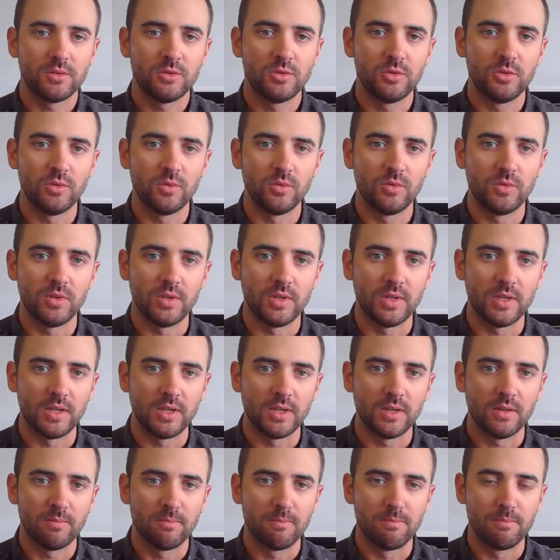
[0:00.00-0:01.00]
to
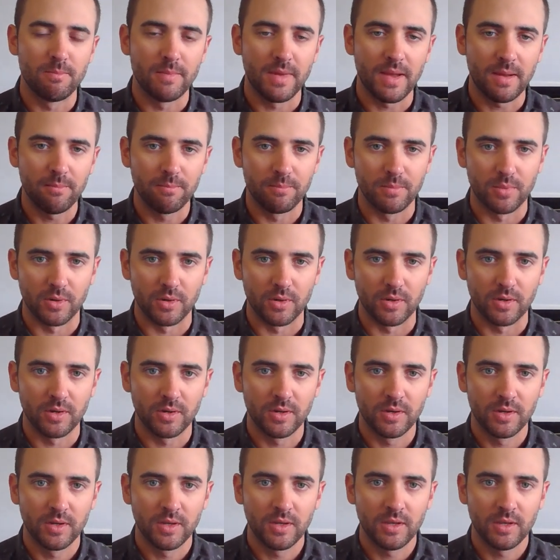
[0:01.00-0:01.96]
the member